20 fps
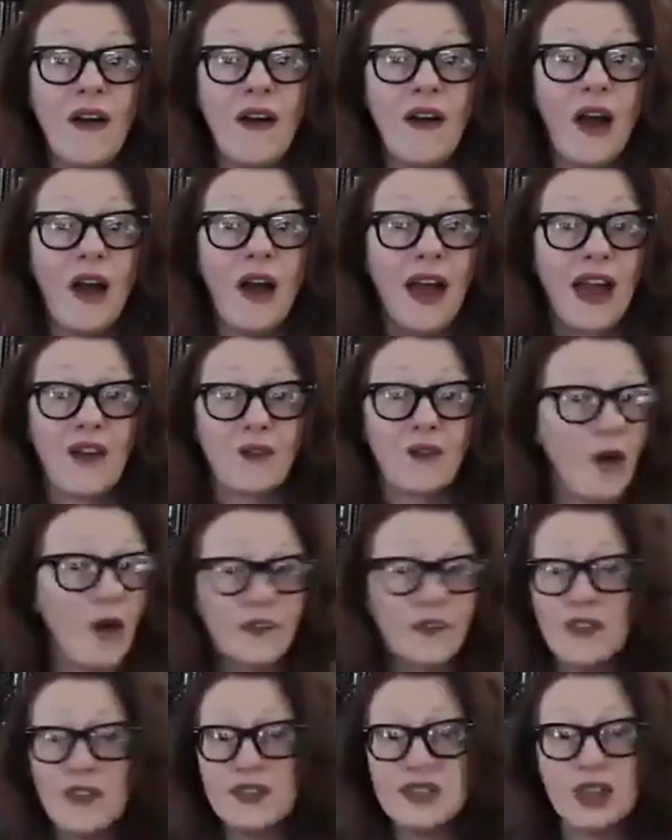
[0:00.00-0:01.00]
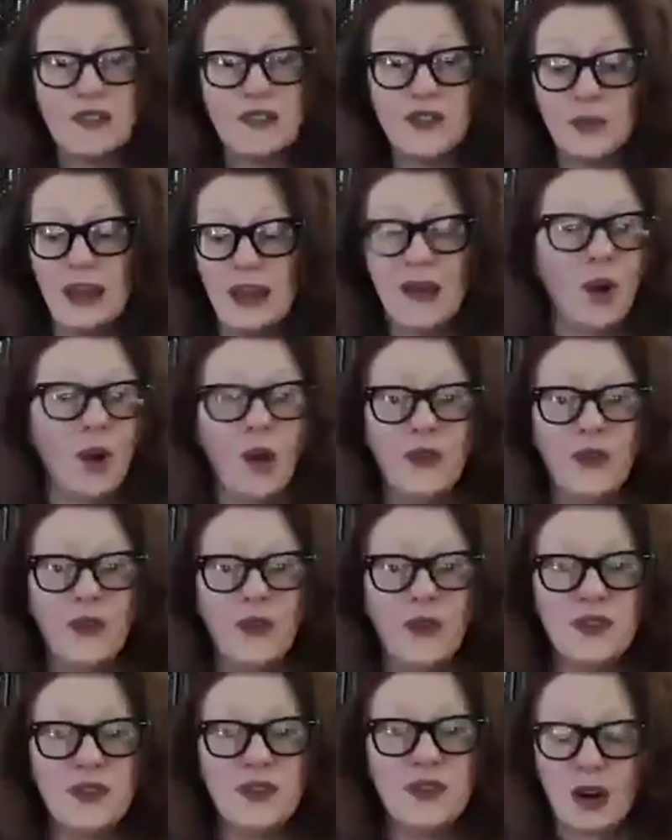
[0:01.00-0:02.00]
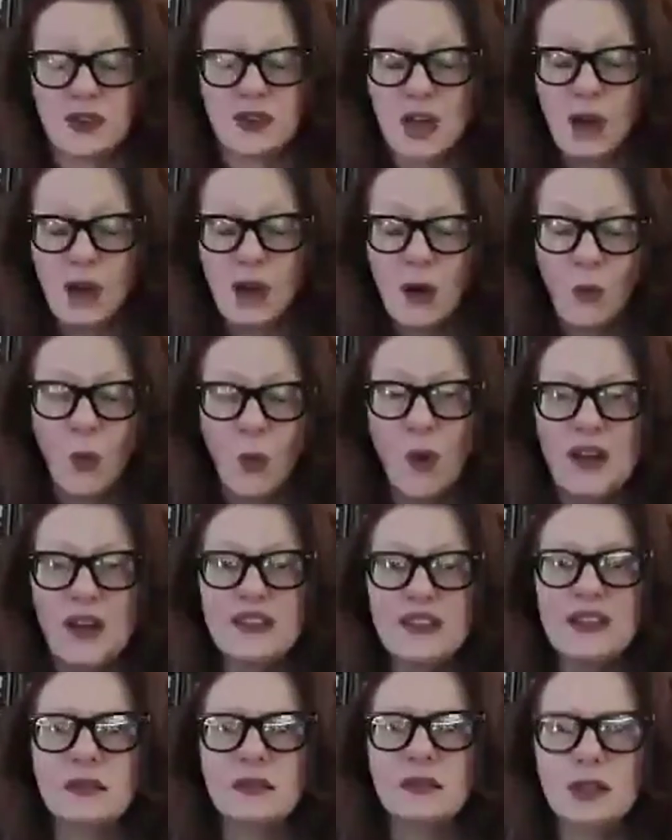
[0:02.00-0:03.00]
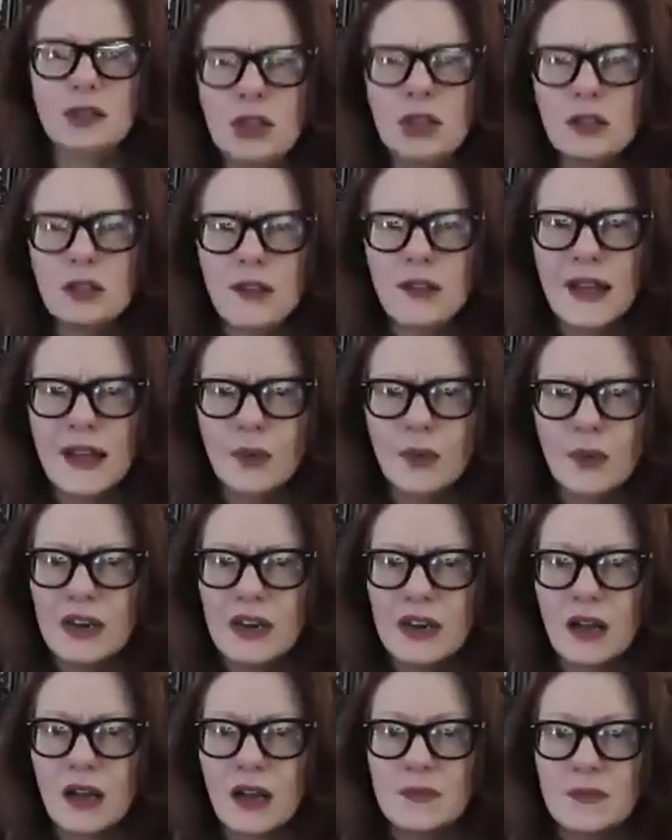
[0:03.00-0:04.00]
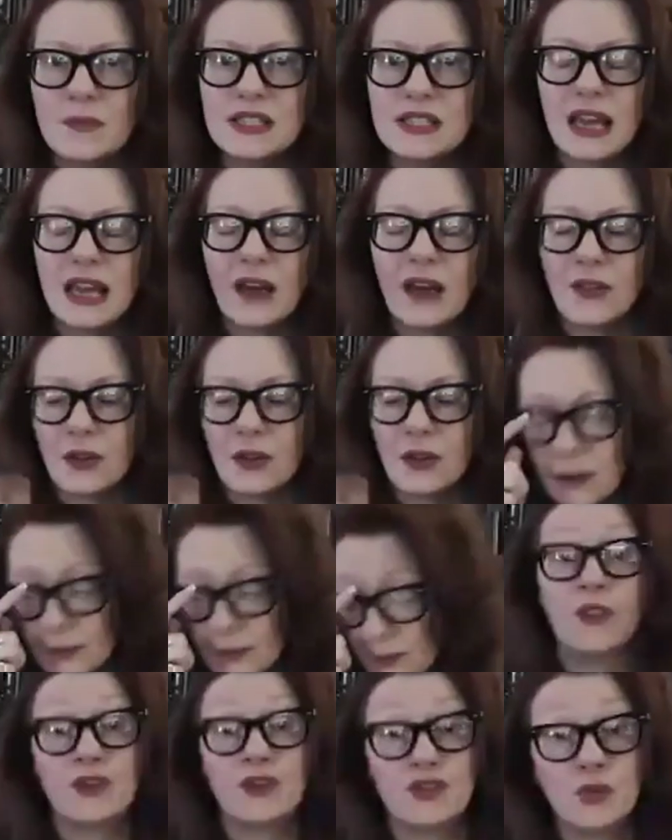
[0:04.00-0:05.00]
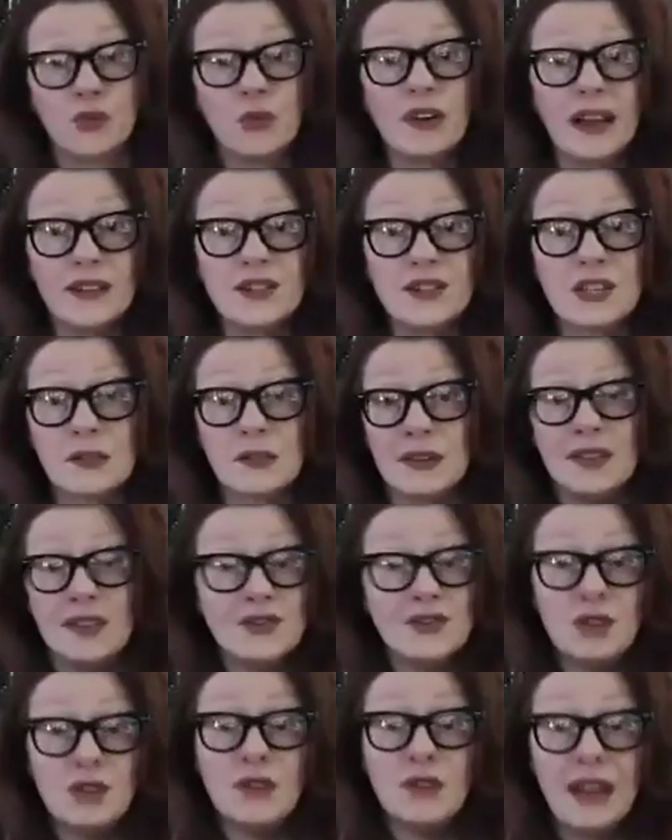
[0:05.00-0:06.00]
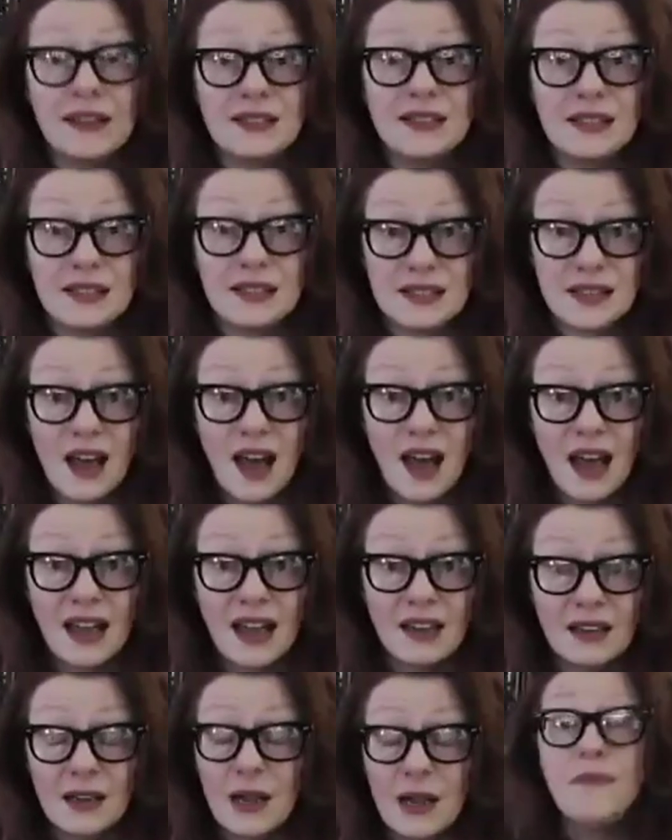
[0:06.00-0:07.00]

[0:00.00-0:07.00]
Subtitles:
I have all of this stuff in my head or all these note cards. What does it look like when it comes together? Well, the short answer is you get to decide.